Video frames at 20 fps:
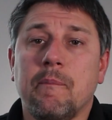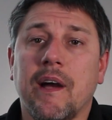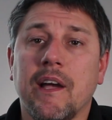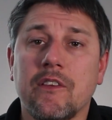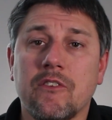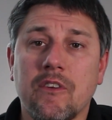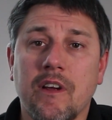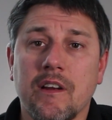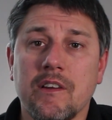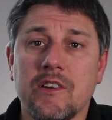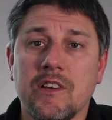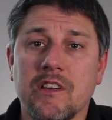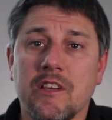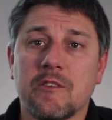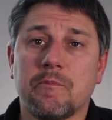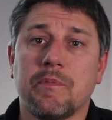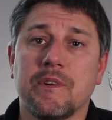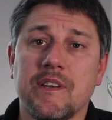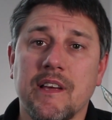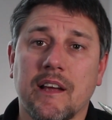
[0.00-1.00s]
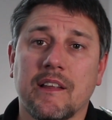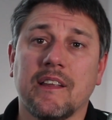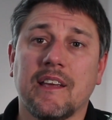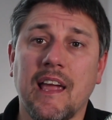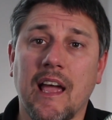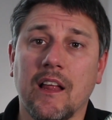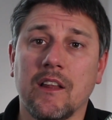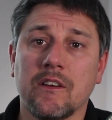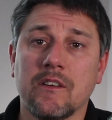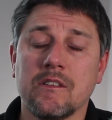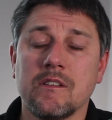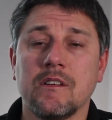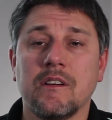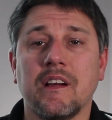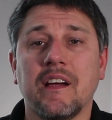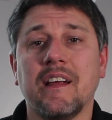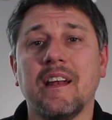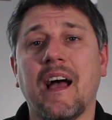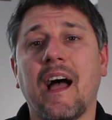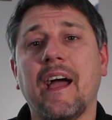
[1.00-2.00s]
My strategy is protect the calendar,
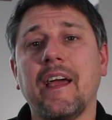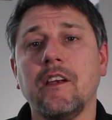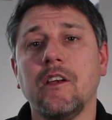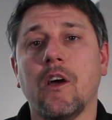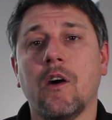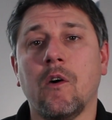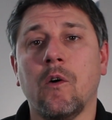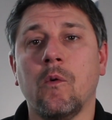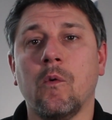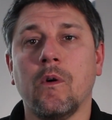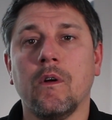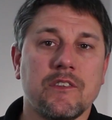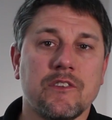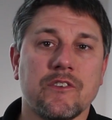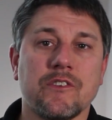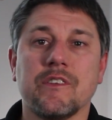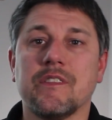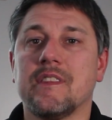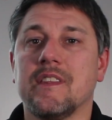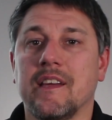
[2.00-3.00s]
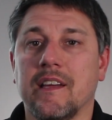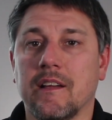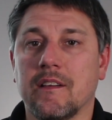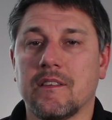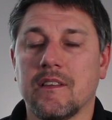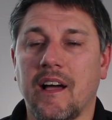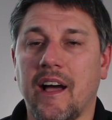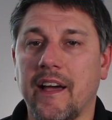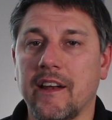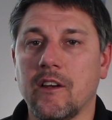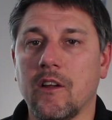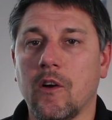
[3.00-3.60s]
and I know certain things. I